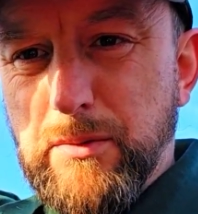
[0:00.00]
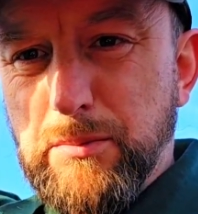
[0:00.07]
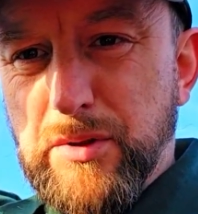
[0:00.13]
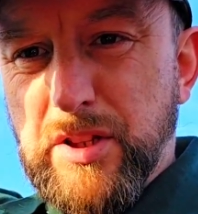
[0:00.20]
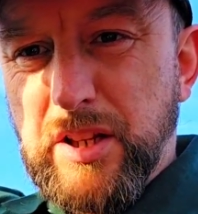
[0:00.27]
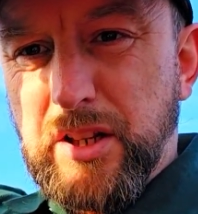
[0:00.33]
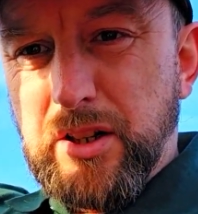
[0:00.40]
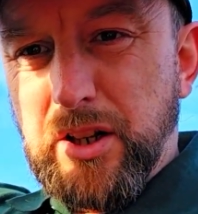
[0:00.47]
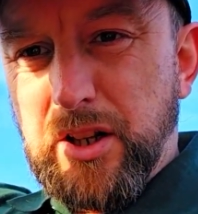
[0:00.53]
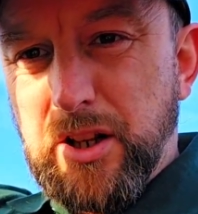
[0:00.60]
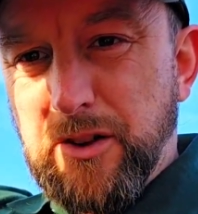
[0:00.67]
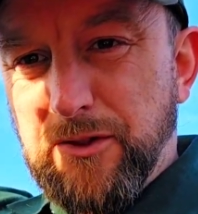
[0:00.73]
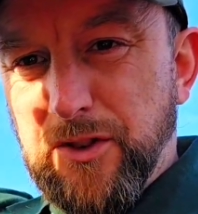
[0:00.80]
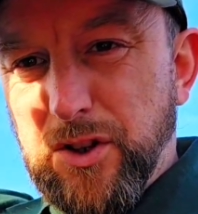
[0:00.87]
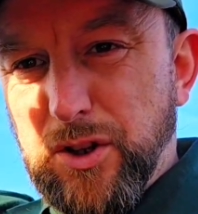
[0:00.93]
particularly
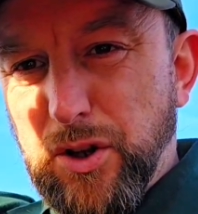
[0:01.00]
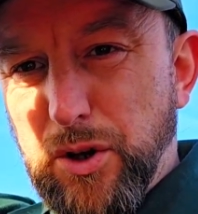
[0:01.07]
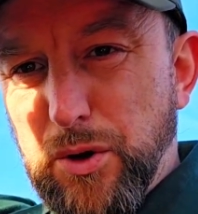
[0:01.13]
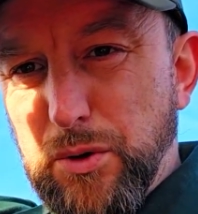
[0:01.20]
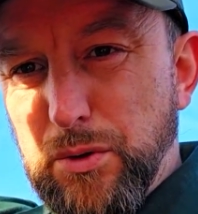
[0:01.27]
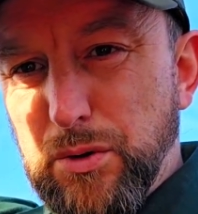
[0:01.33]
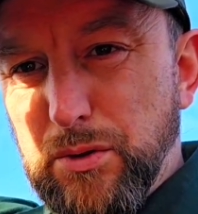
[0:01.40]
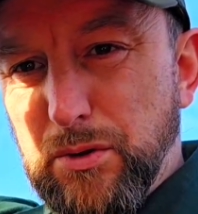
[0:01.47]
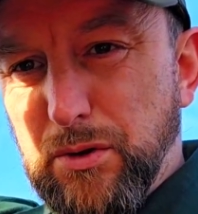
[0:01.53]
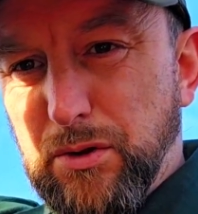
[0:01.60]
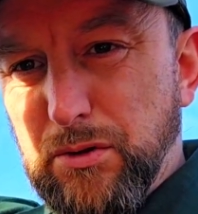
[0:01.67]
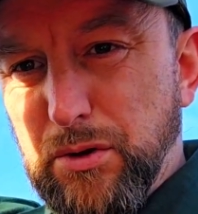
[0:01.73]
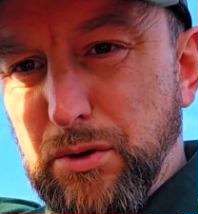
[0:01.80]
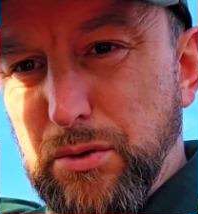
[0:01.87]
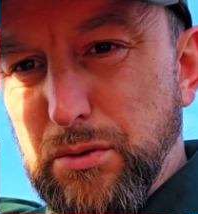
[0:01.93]
if you go
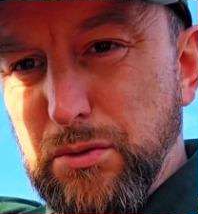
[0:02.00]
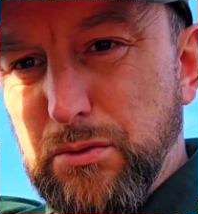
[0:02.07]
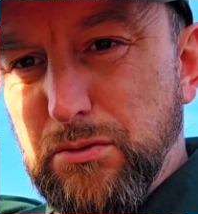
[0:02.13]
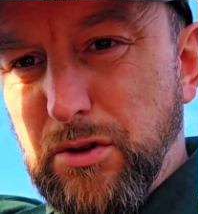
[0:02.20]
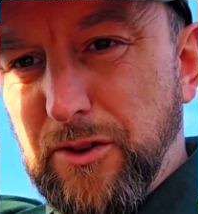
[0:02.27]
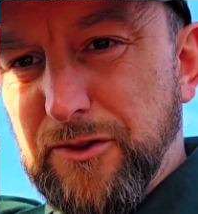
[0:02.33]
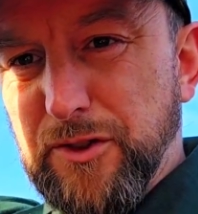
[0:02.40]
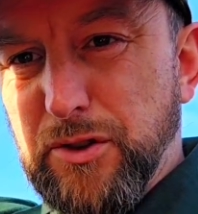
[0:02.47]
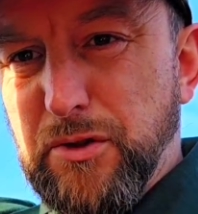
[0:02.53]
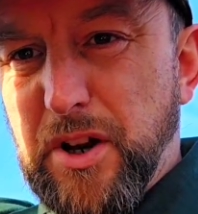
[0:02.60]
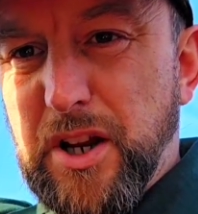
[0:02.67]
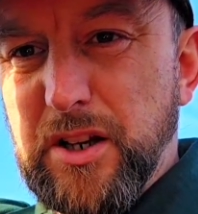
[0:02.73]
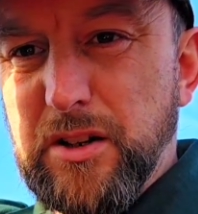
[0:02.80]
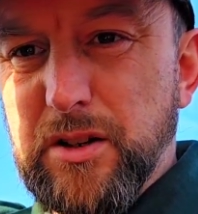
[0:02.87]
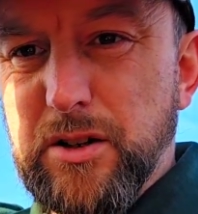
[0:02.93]
through rough
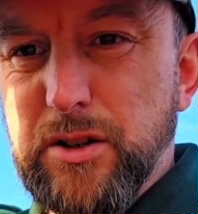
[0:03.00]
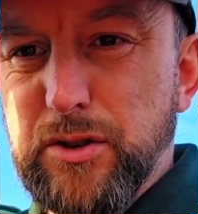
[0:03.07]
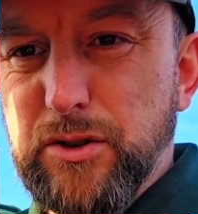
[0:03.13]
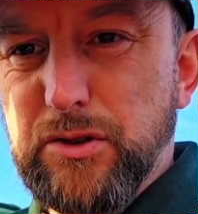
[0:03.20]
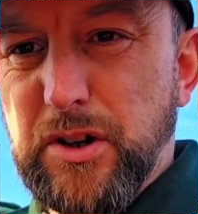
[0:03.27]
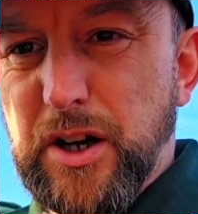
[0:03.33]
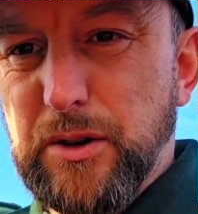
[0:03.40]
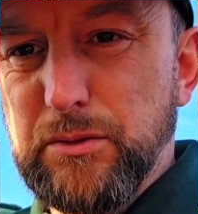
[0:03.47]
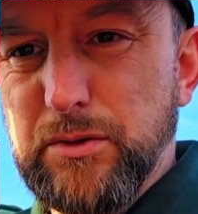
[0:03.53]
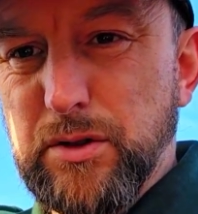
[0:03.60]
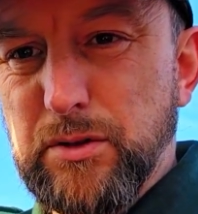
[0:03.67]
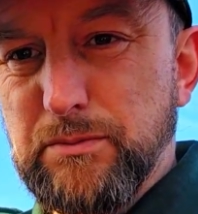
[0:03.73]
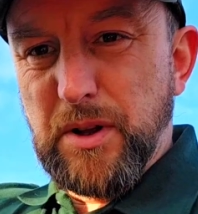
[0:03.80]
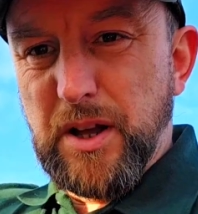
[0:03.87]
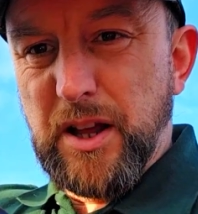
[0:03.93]
terrain, hill ground,
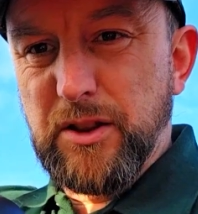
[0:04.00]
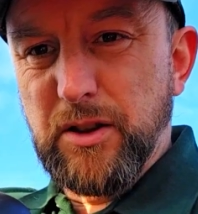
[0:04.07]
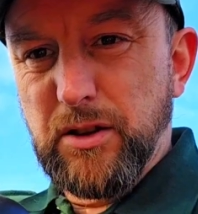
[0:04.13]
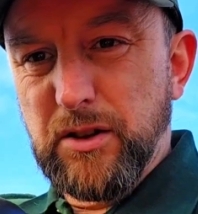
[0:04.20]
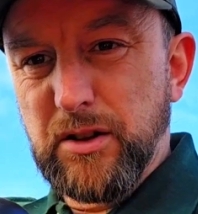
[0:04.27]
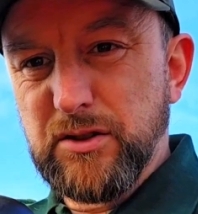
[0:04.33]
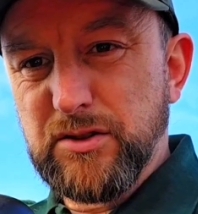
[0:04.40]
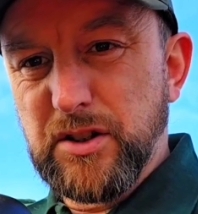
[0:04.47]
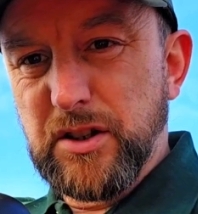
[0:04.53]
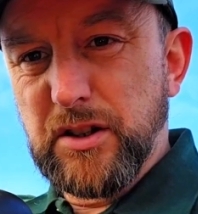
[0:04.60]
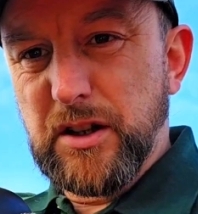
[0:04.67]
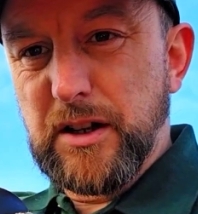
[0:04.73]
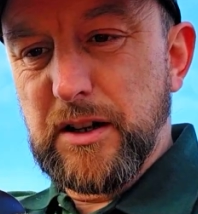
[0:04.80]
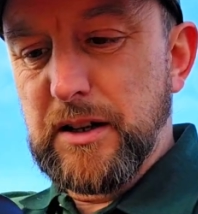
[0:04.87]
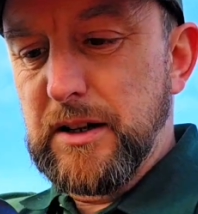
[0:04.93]
heather, things like
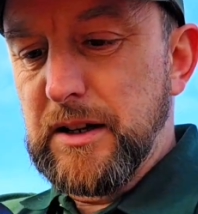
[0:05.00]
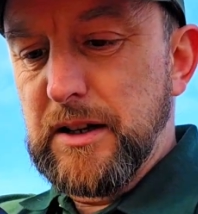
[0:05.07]
that.